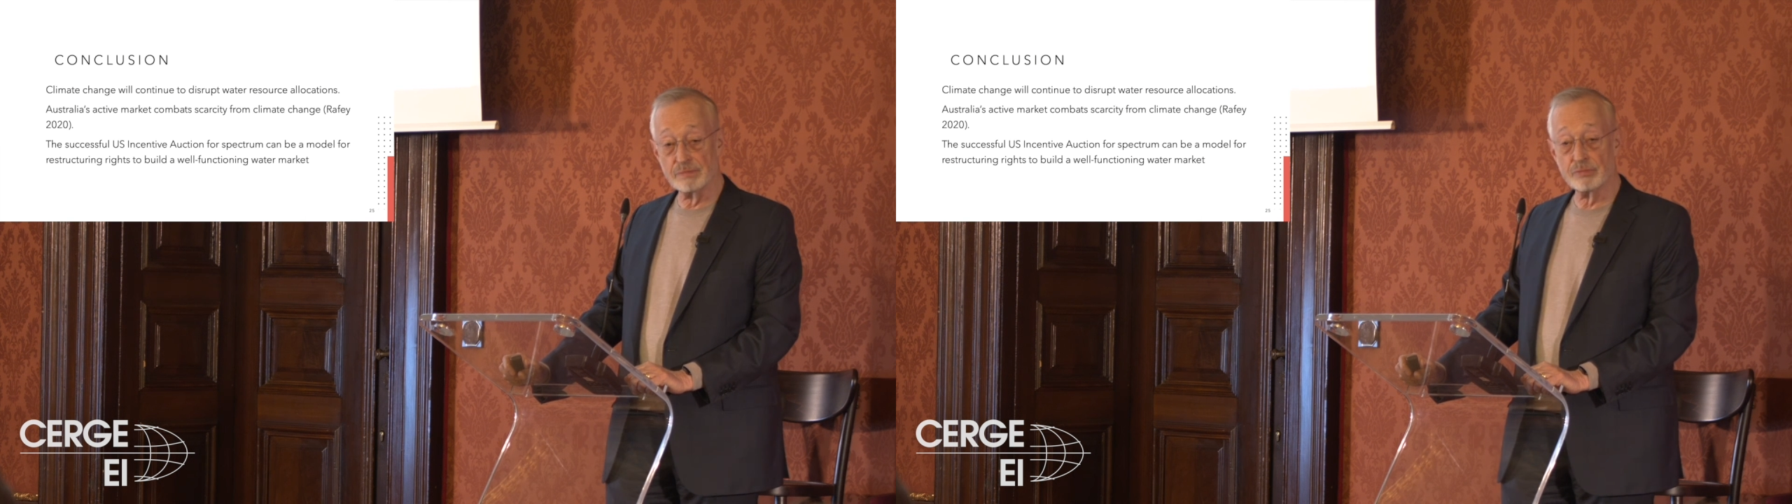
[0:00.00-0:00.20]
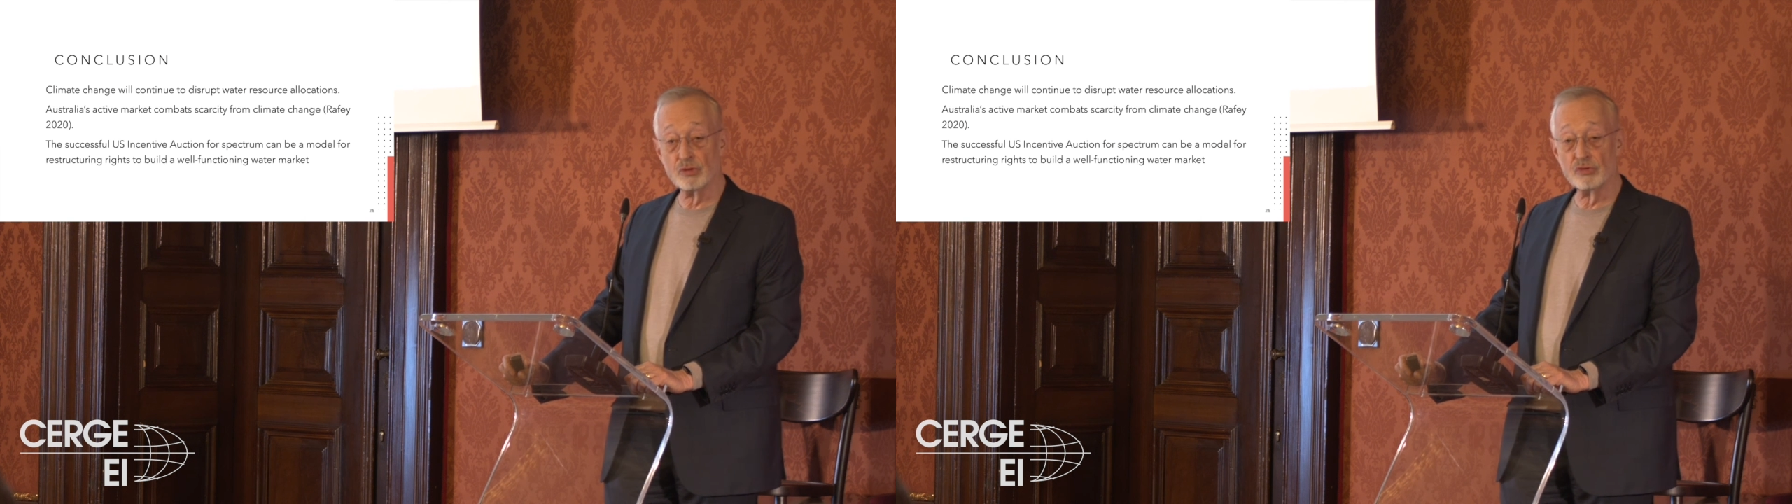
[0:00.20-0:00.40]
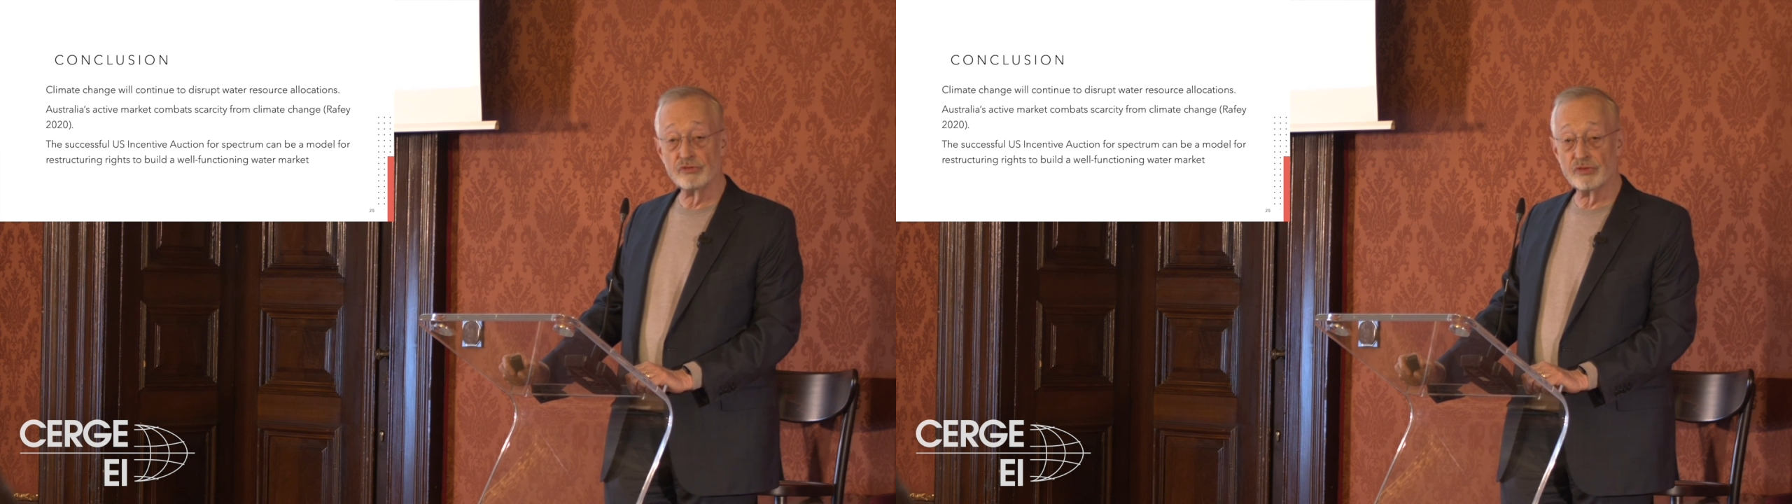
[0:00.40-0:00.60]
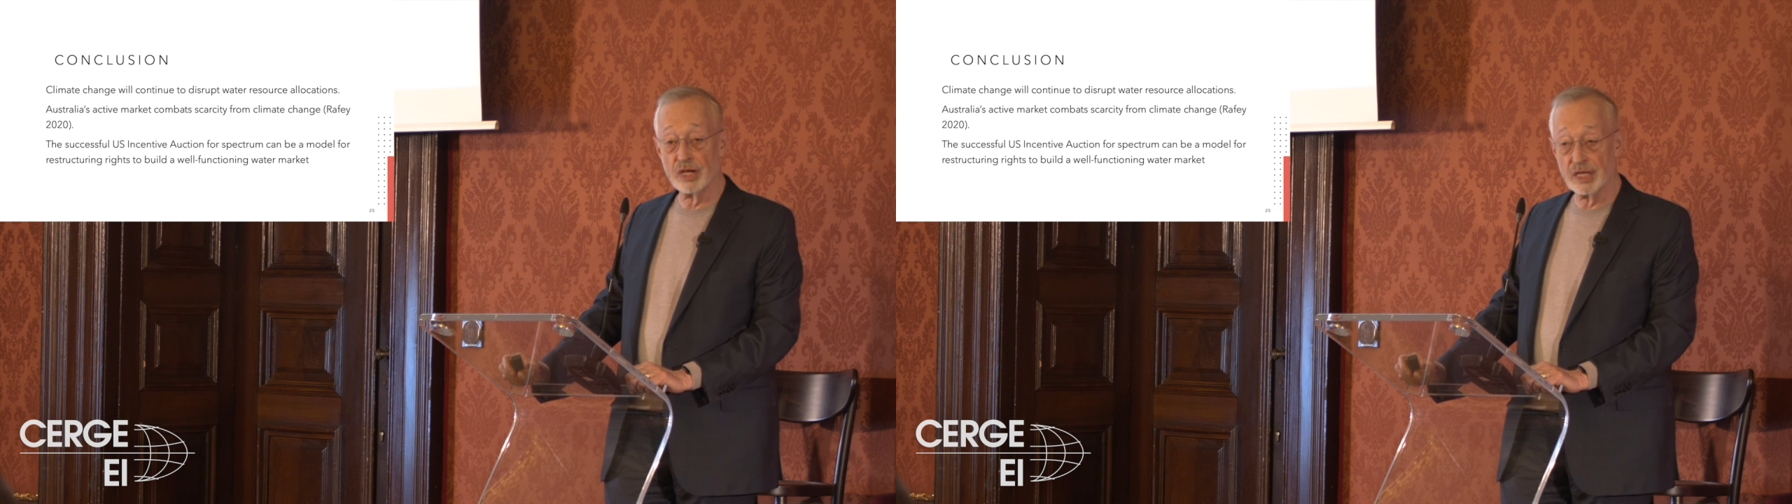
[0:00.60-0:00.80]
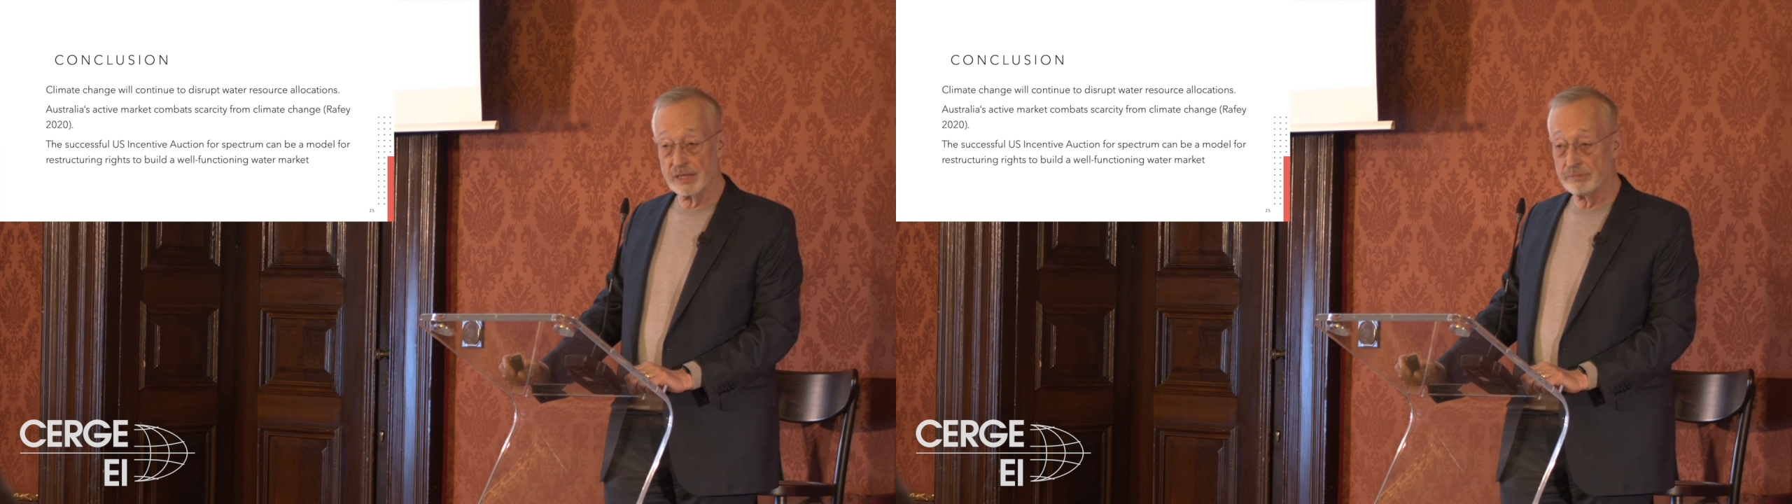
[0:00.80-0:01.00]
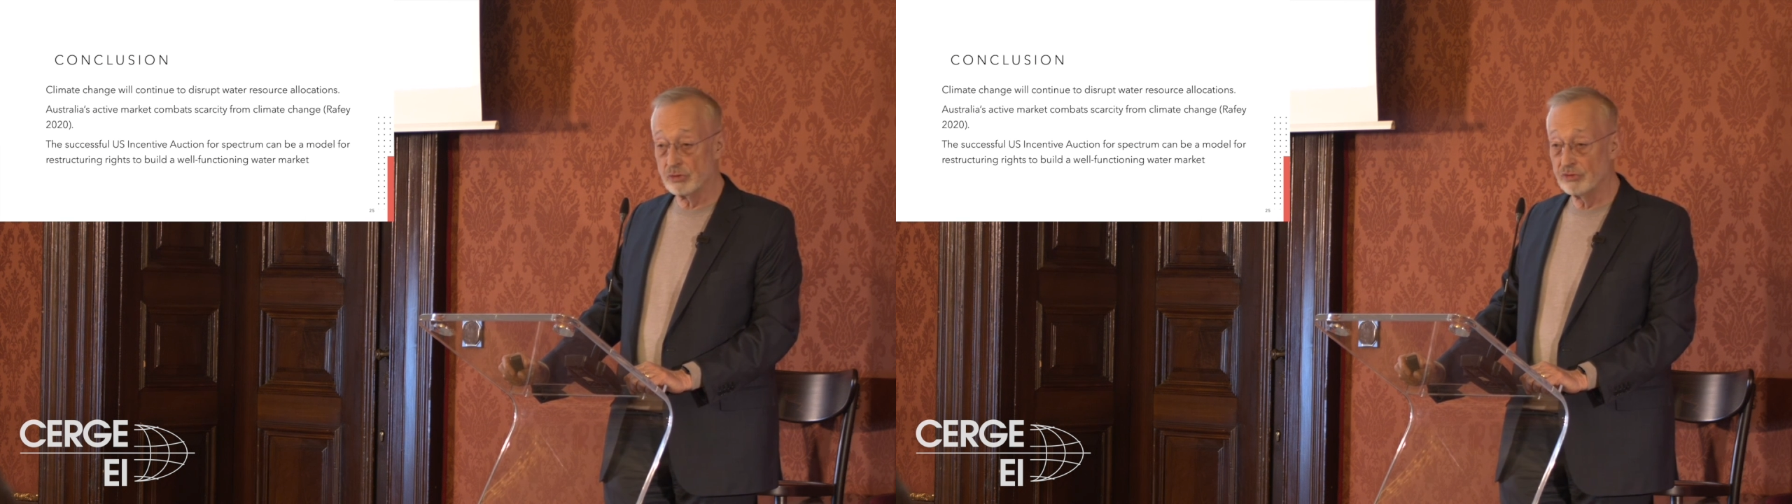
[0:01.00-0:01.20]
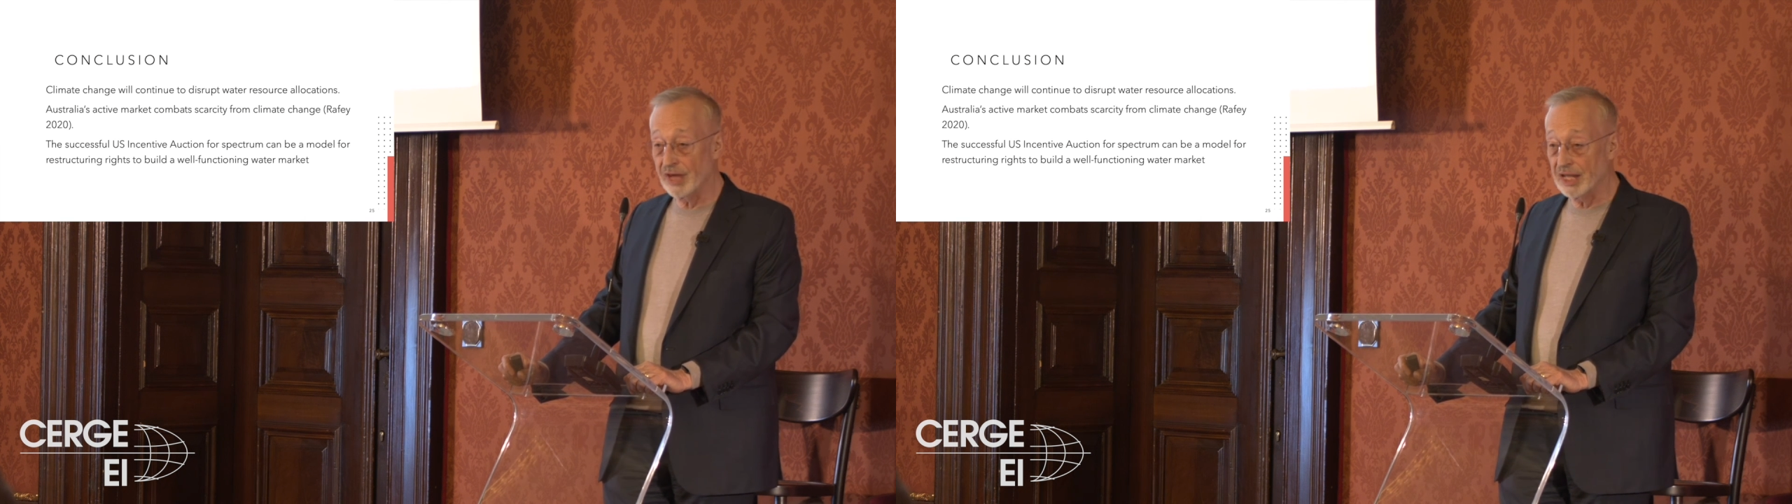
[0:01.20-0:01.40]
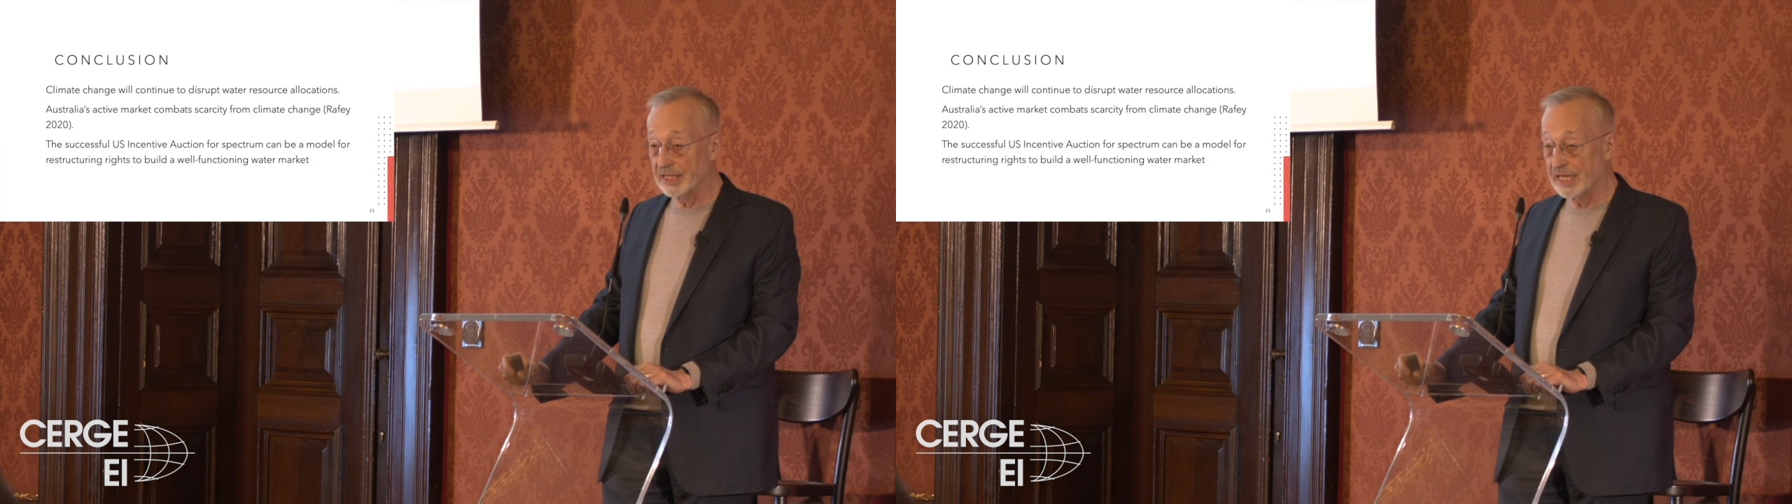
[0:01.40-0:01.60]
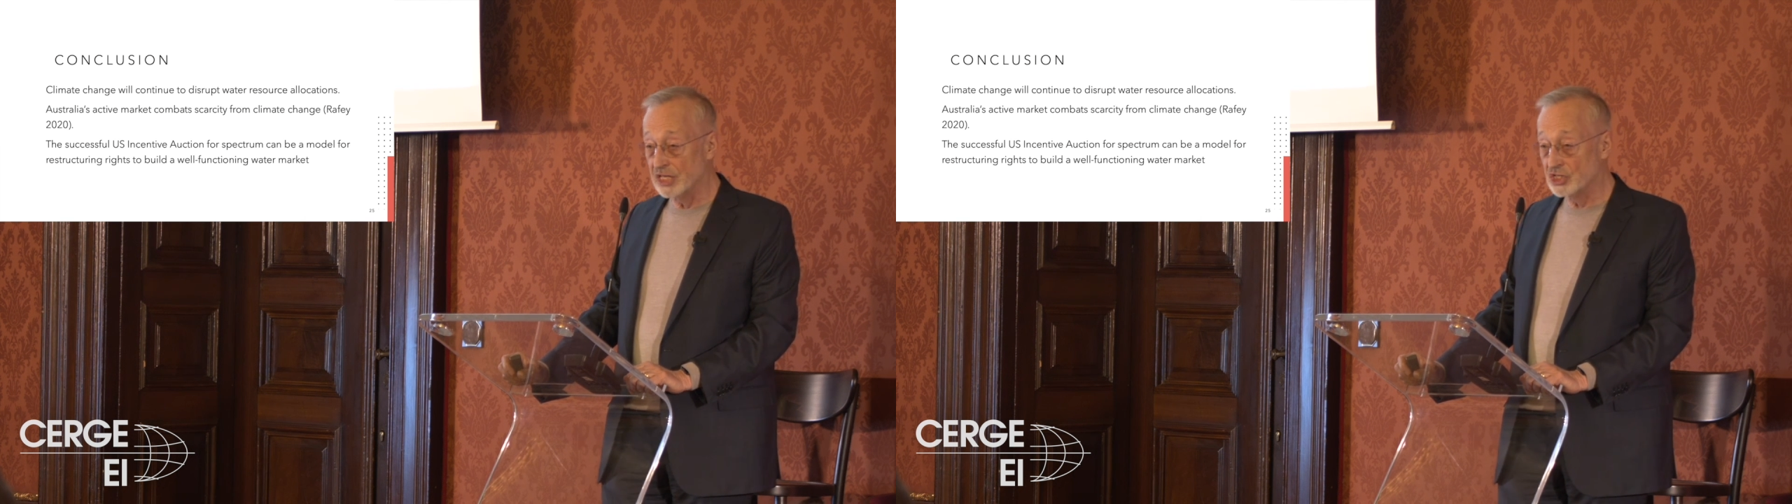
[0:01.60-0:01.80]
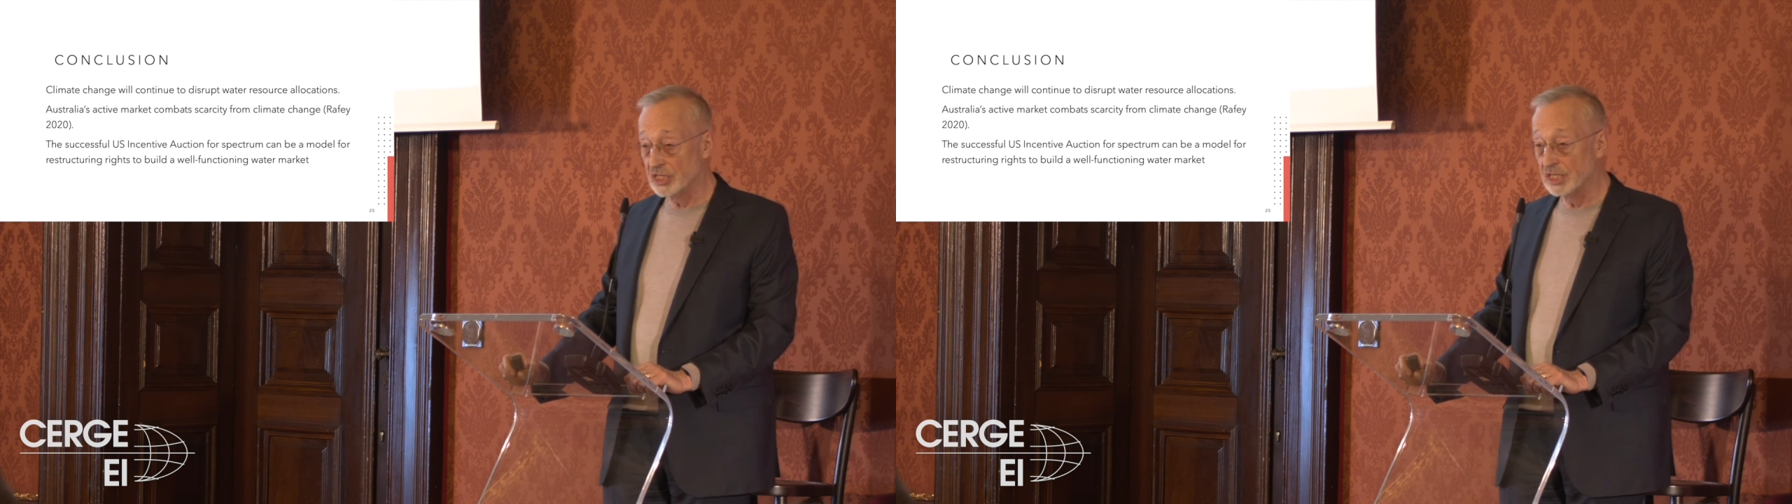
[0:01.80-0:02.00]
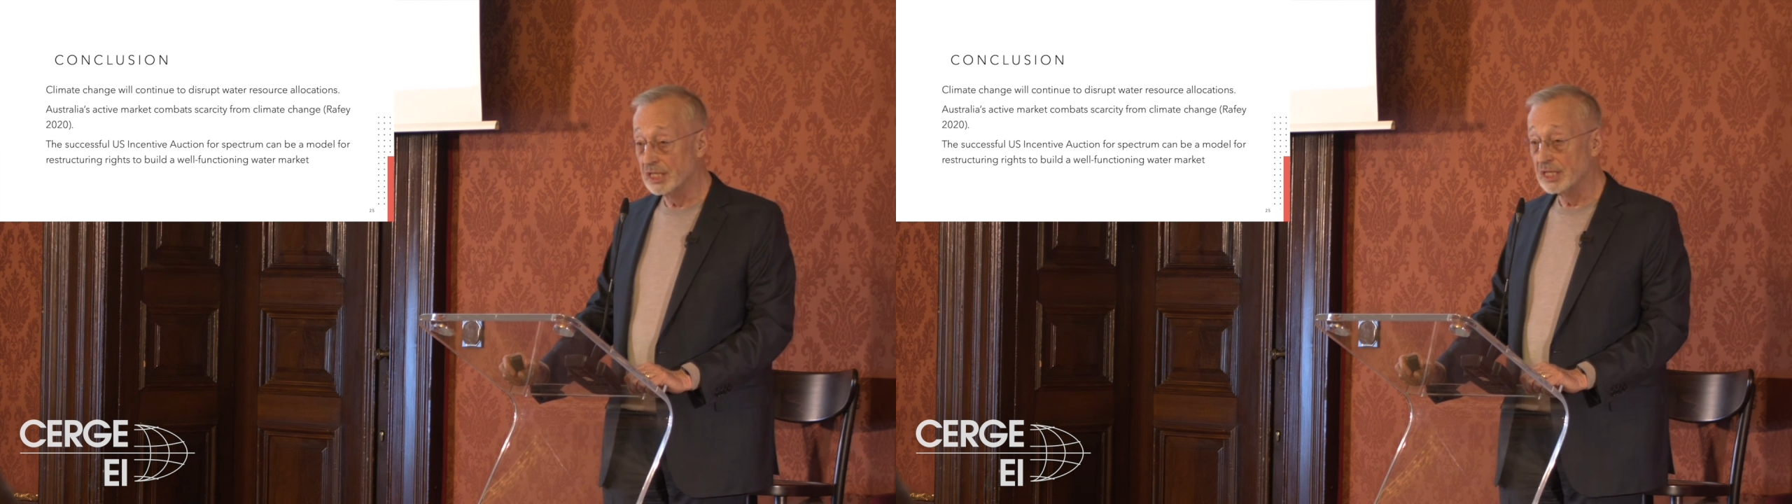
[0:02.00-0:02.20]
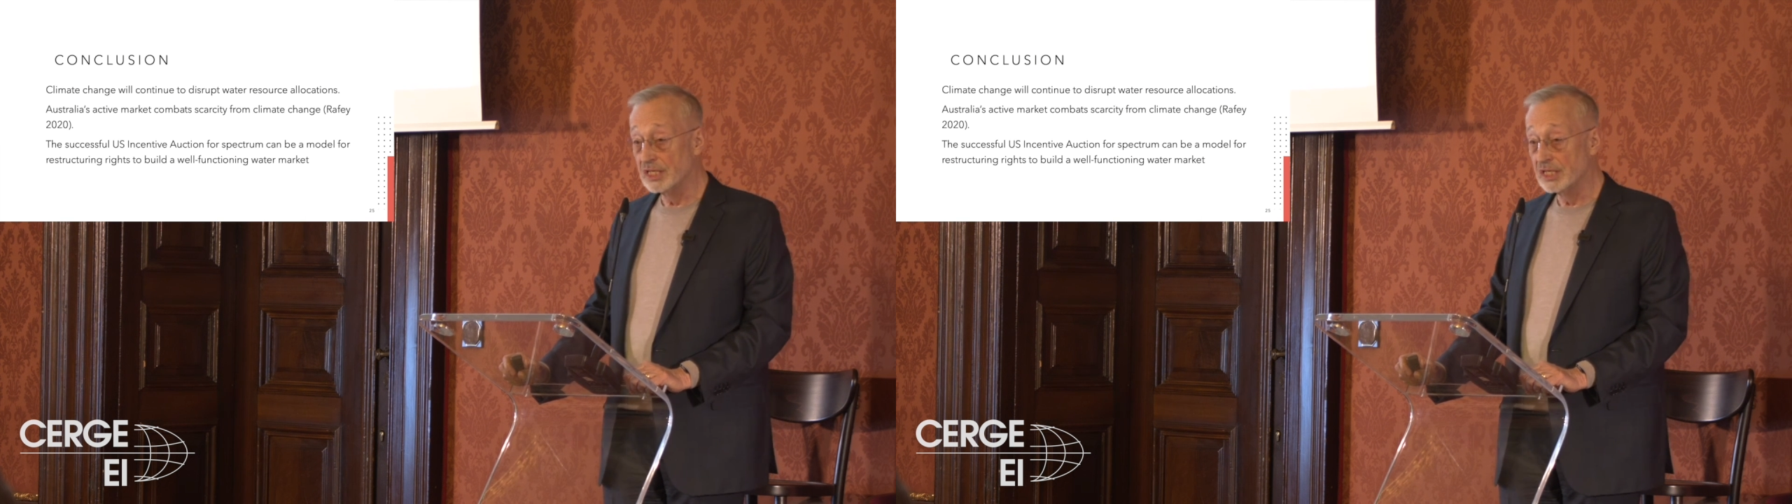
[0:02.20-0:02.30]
improve allocation